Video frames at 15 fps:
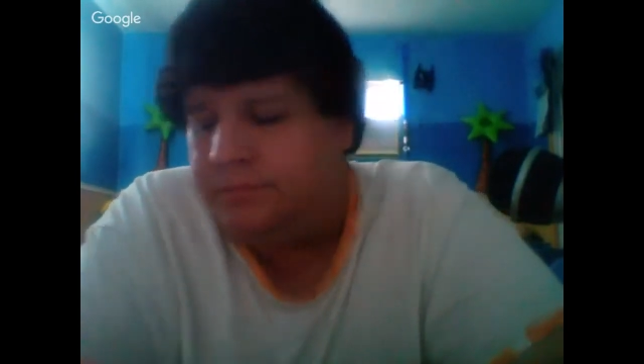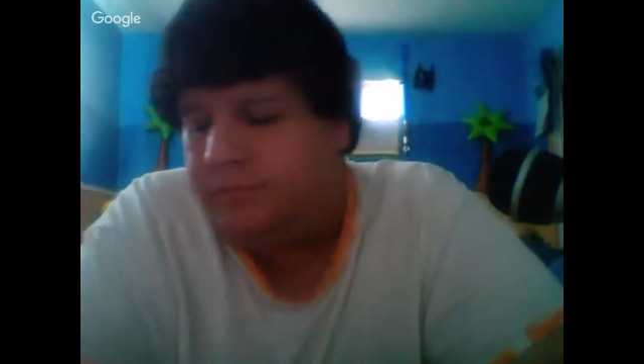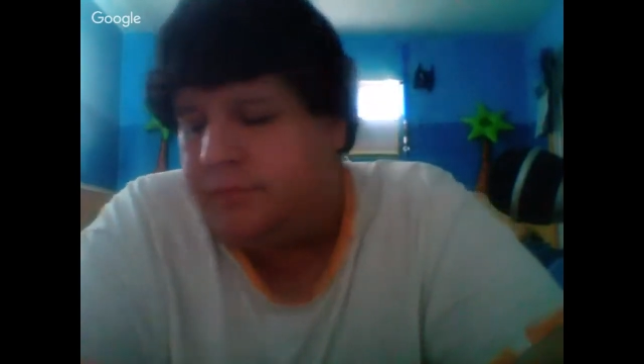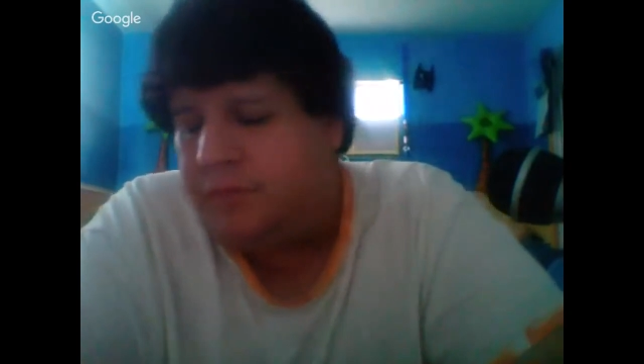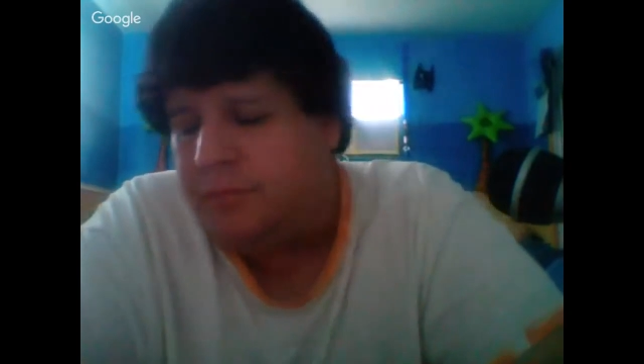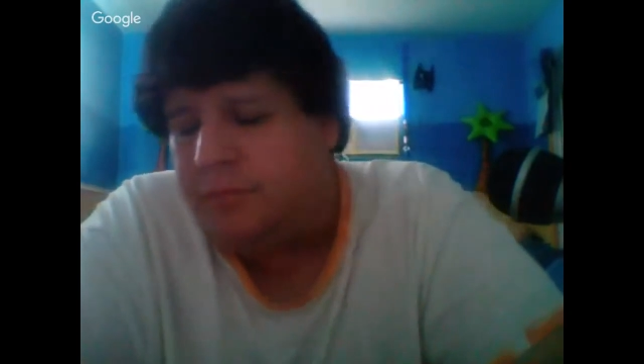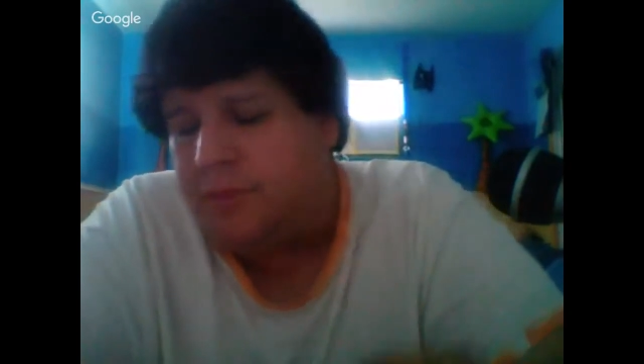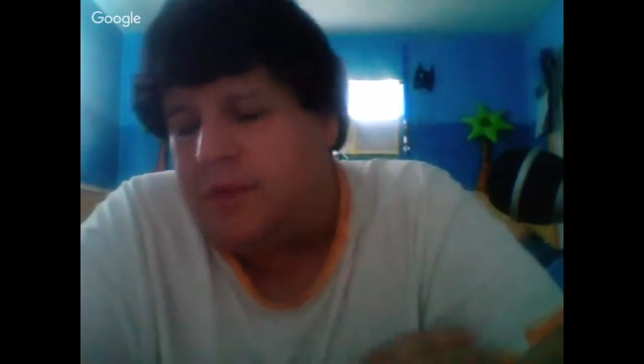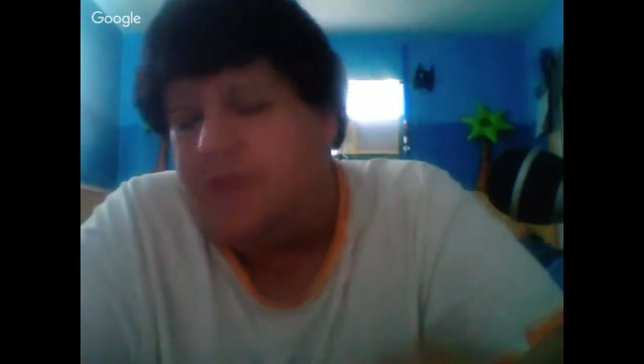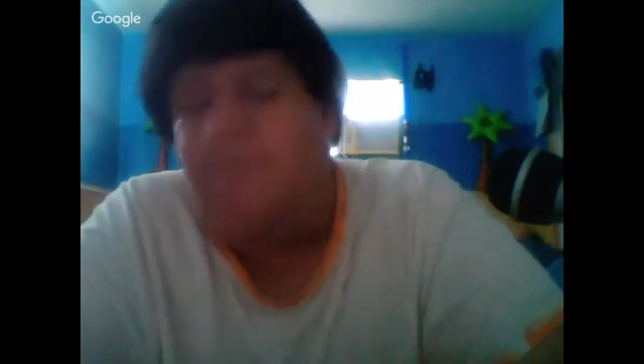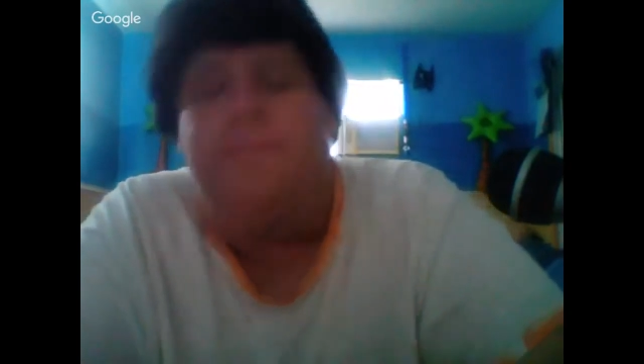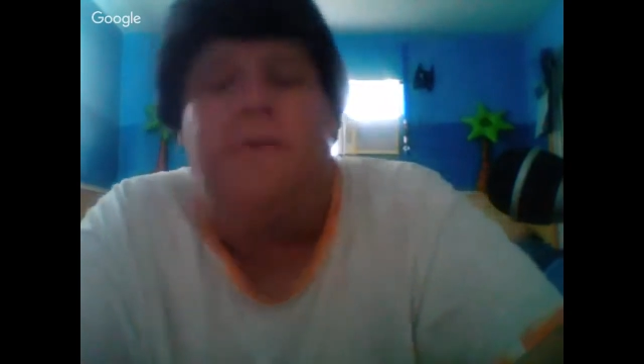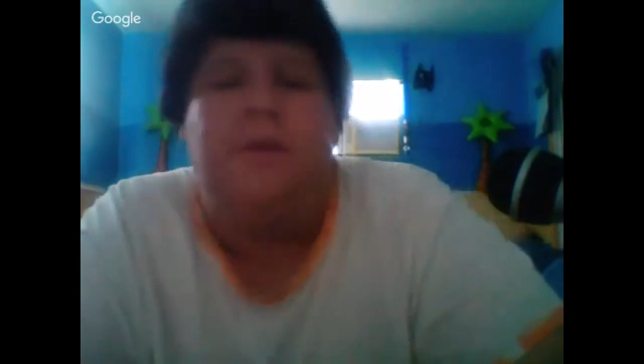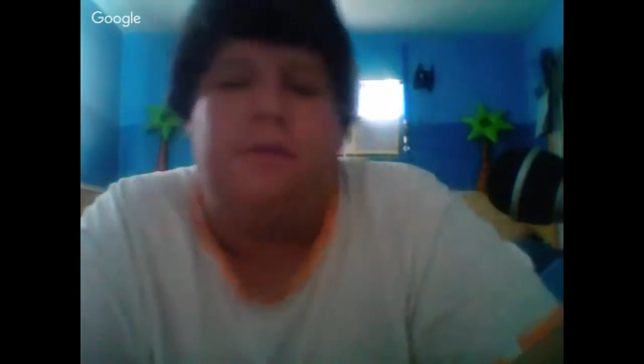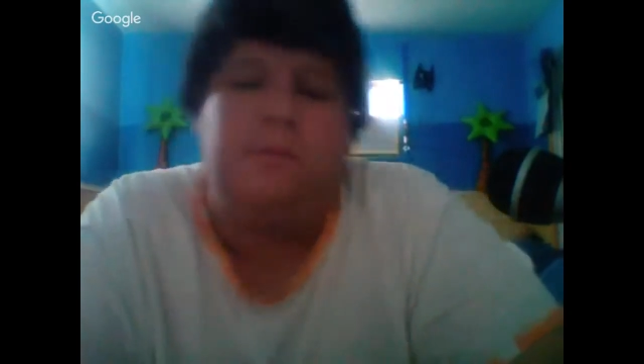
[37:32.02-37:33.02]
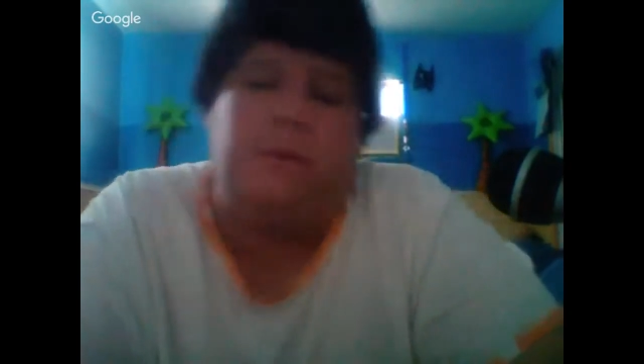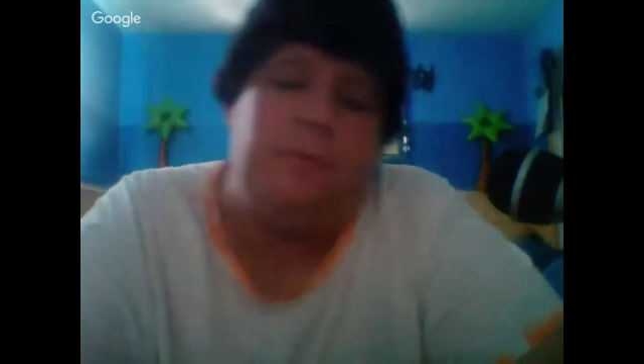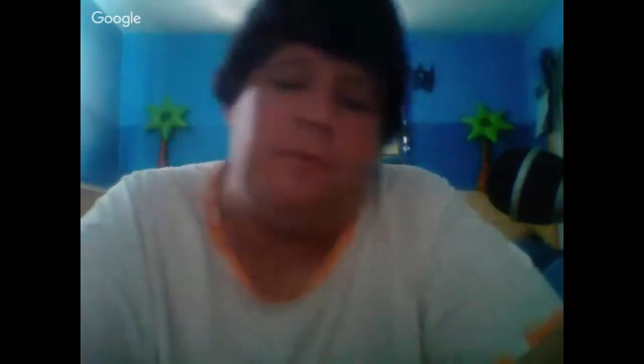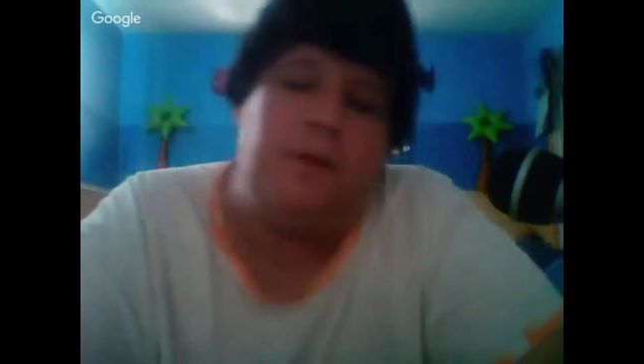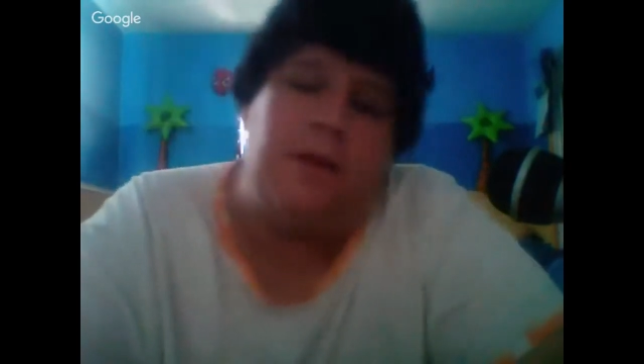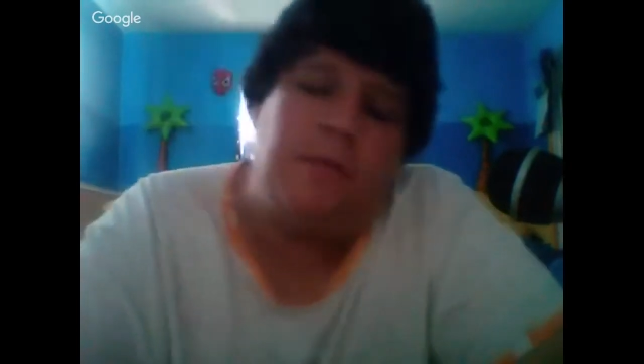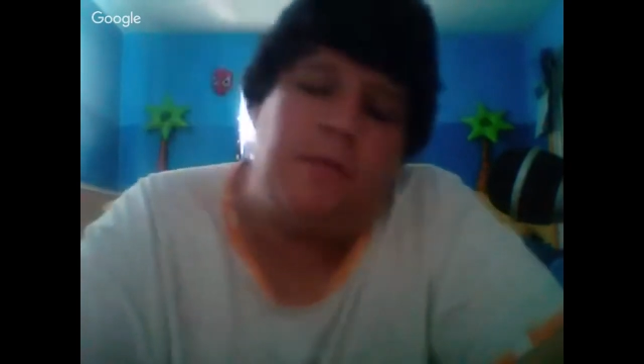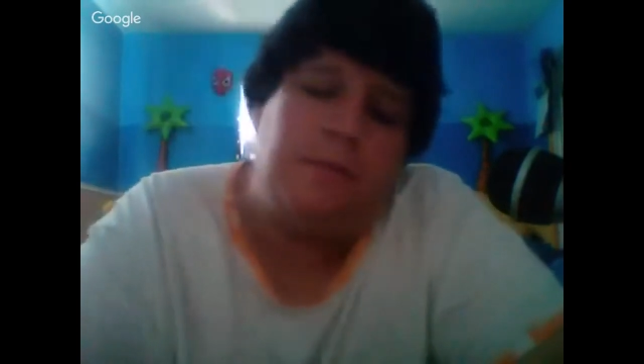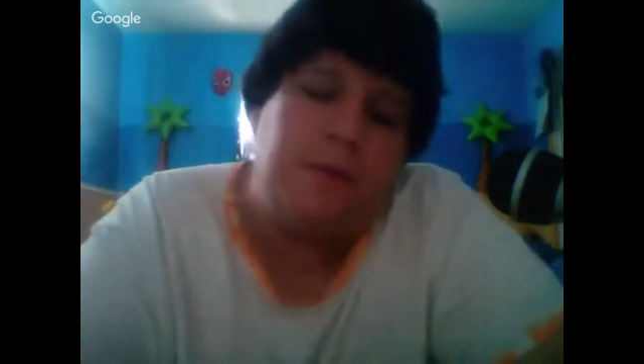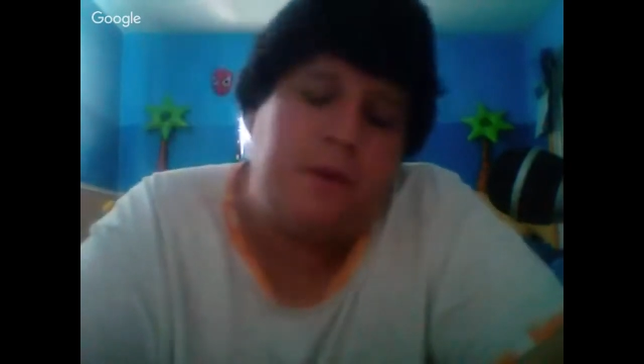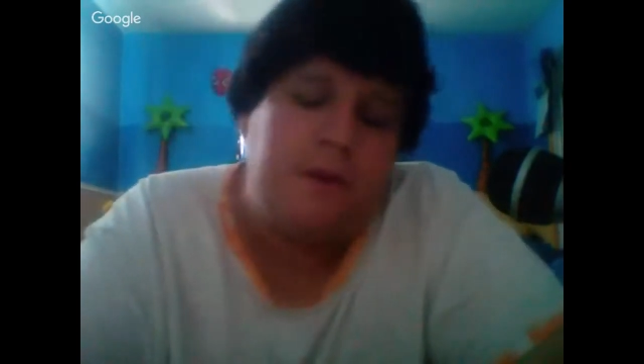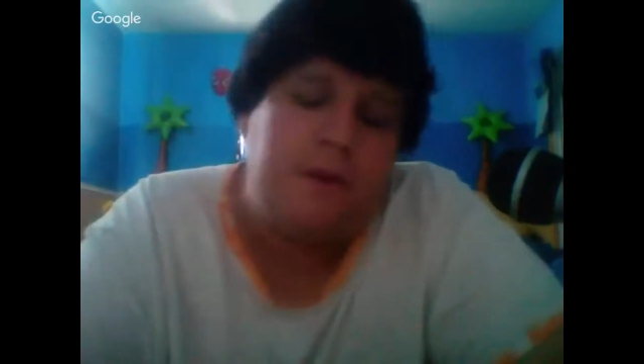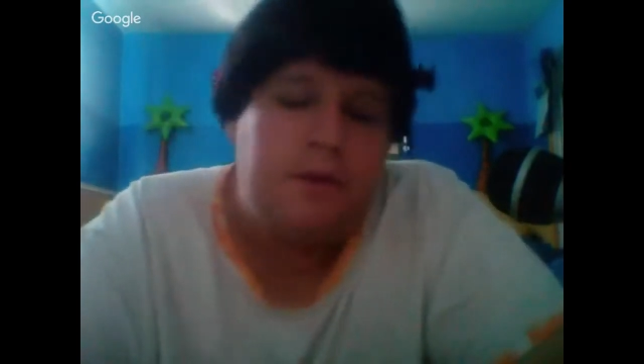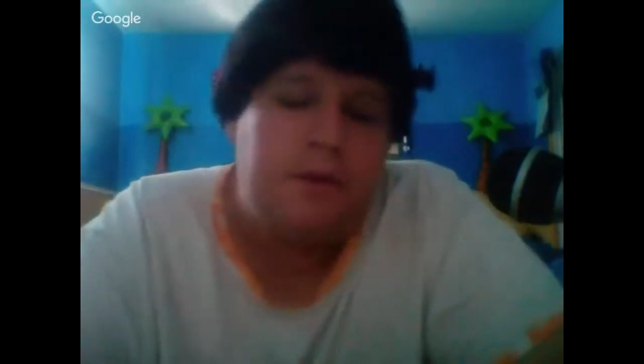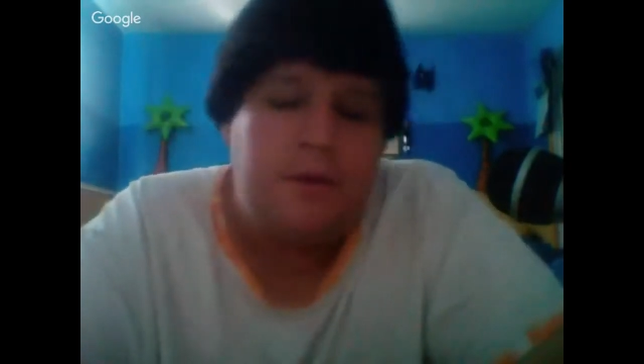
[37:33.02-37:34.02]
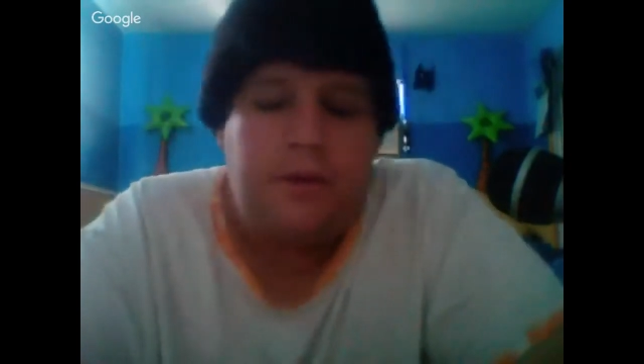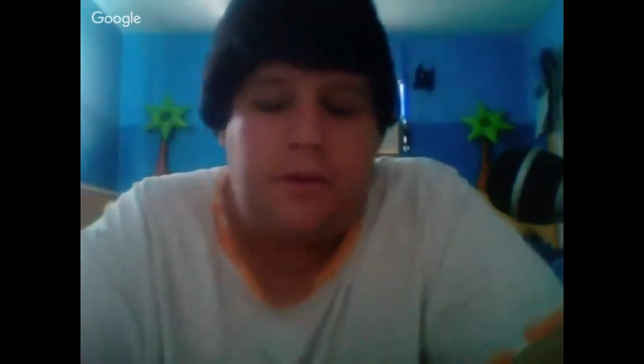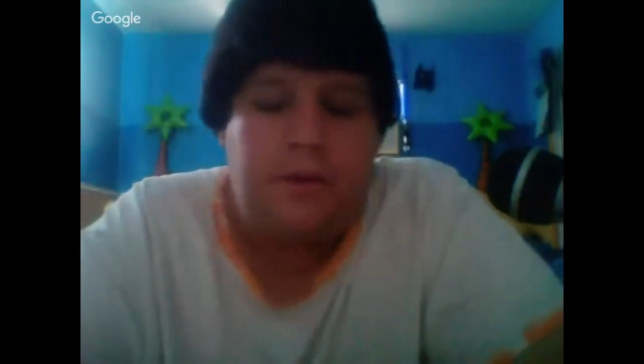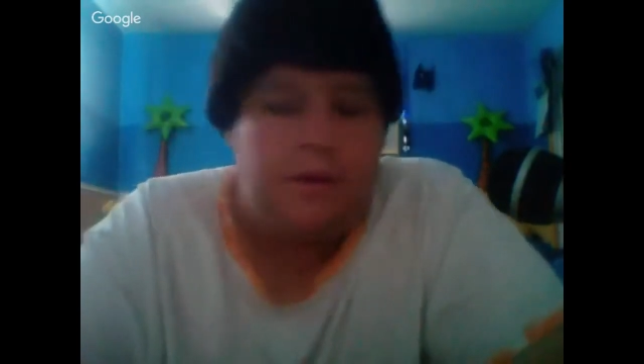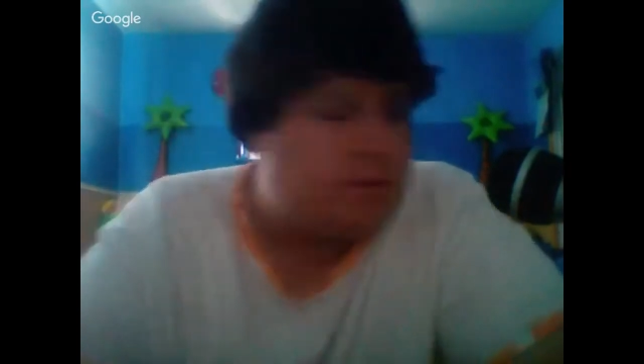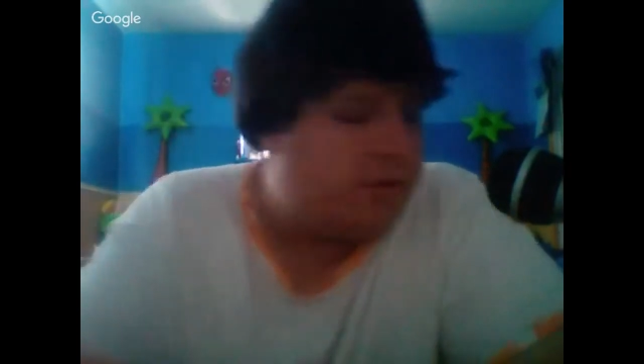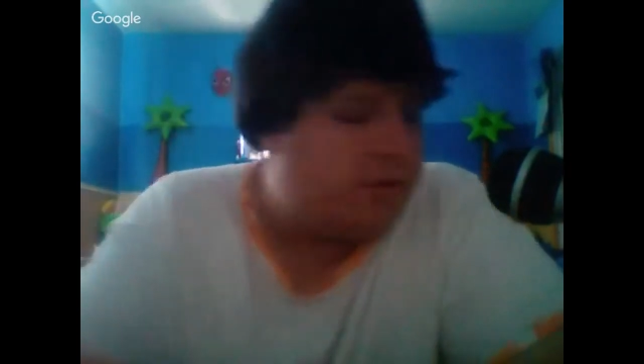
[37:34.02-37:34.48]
Making fun of me, man. You know,